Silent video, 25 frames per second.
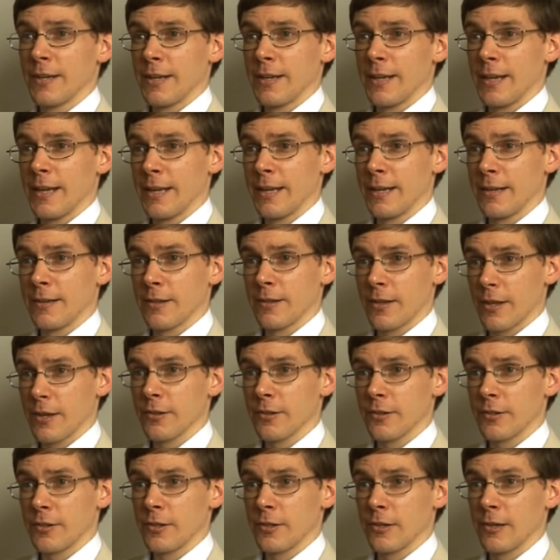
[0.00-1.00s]
in
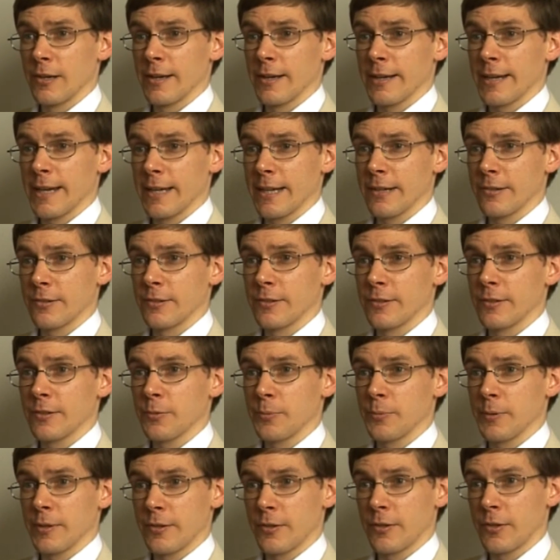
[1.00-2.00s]
those two
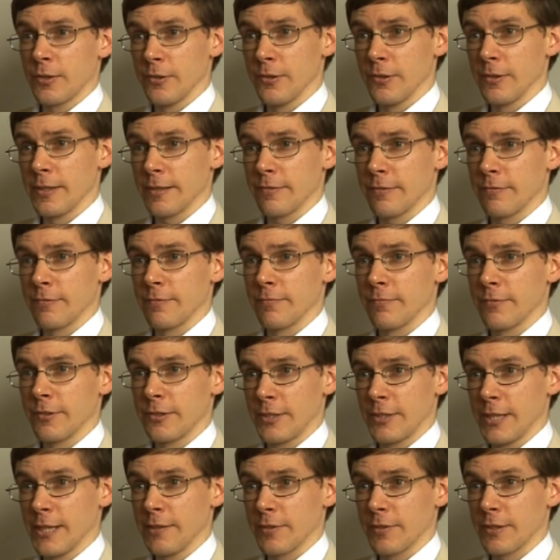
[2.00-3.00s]
locations with two different
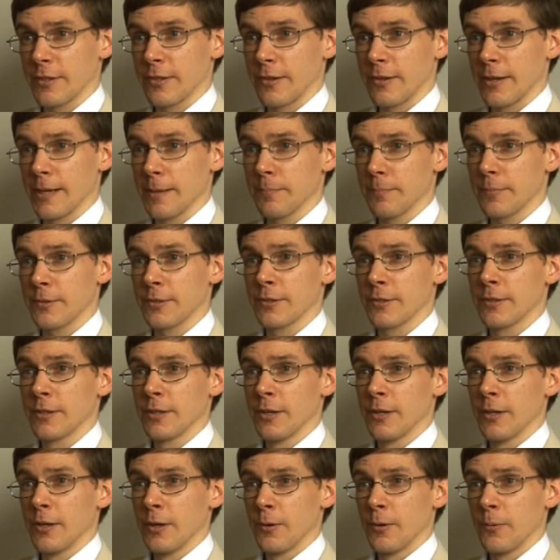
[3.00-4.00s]
receiver types
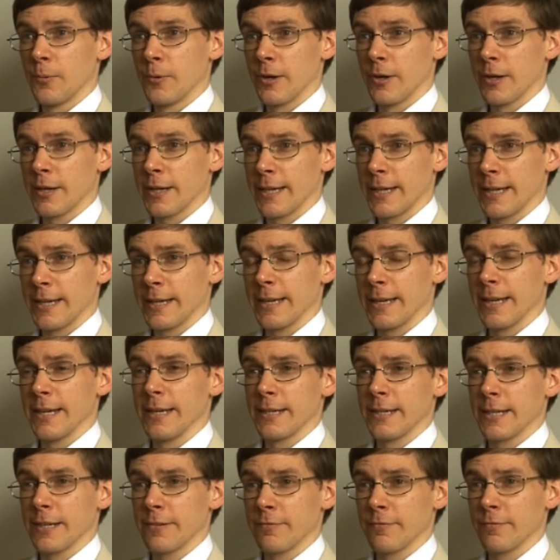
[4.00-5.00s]
working
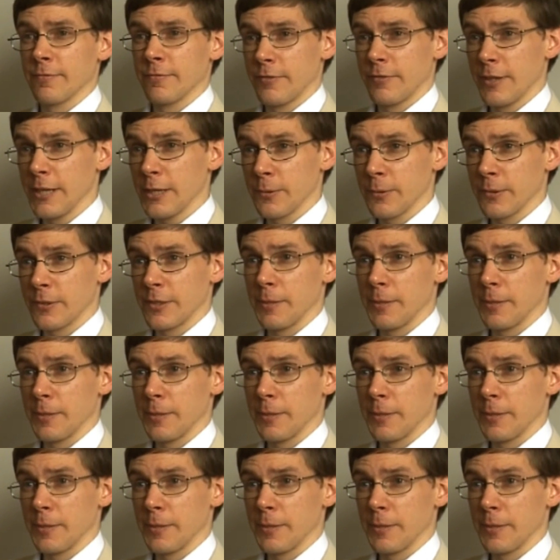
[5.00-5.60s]
in different frequency